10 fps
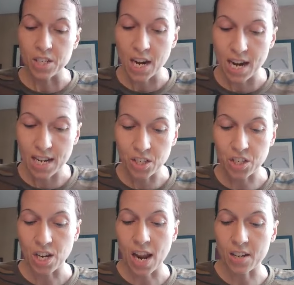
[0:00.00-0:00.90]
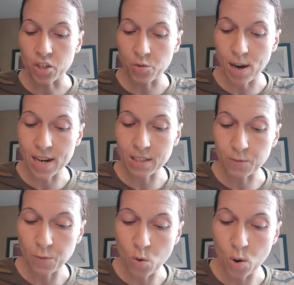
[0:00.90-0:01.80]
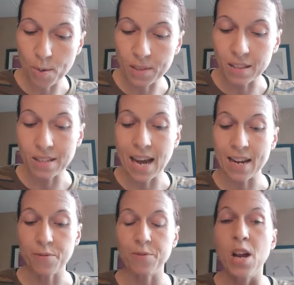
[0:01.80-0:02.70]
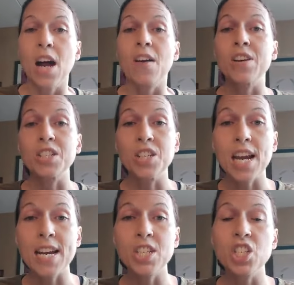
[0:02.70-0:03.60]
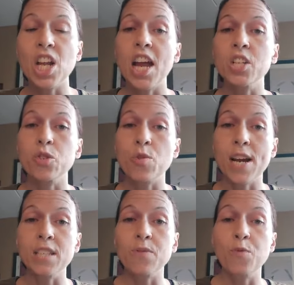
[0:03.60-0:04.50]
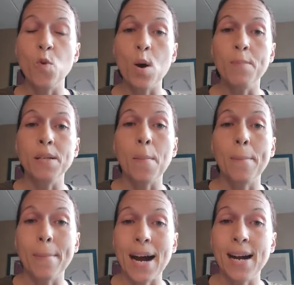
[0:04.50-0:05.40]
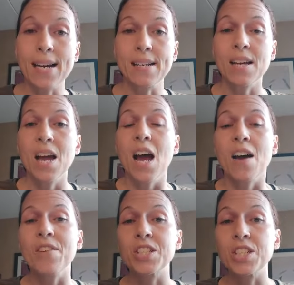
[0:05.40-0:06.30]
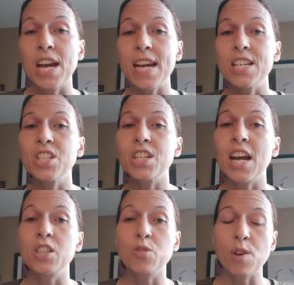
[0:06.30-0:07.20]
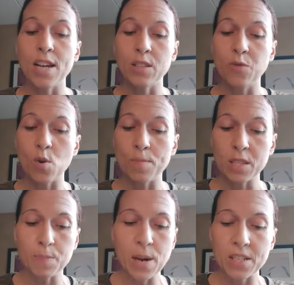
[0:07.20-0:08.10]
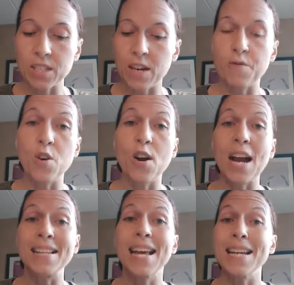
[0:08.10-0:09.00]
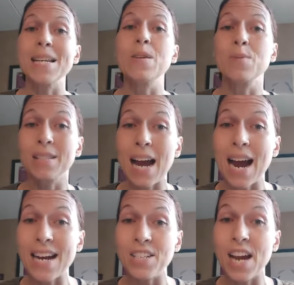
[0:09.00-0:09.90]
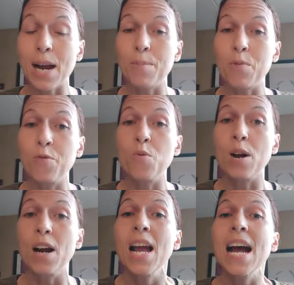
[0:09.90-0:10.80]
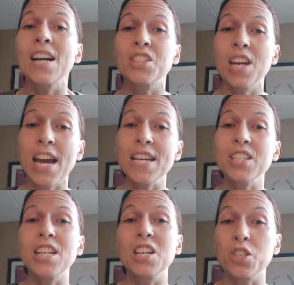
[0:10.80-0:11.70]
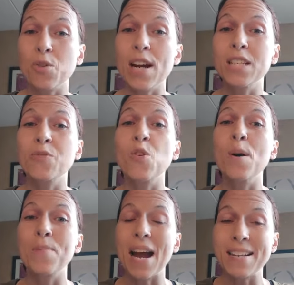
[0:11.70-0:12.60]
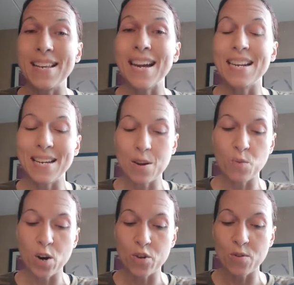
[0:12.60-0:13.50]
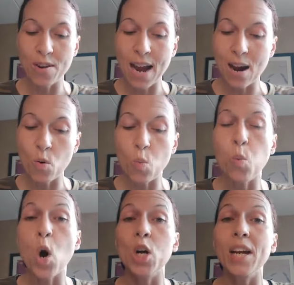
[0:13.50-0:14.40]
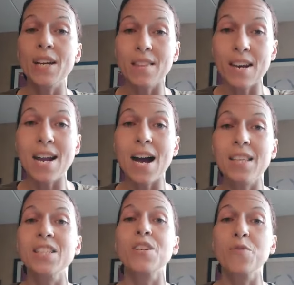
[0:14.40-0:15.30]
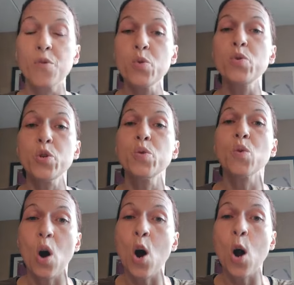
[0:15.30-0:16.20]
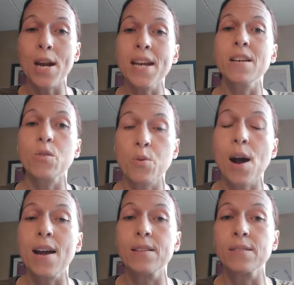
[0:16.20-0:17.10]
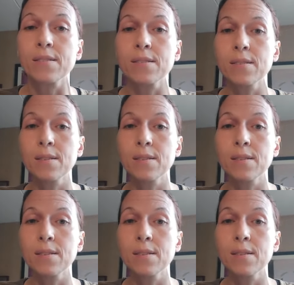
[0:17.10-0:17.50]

changed and transformed life, of a changed and transformed mind, of a changed and transformed, especially if your identity was hijacked before, a changed and transformed identity where you're now walking in the knowledge of who you are in Christ.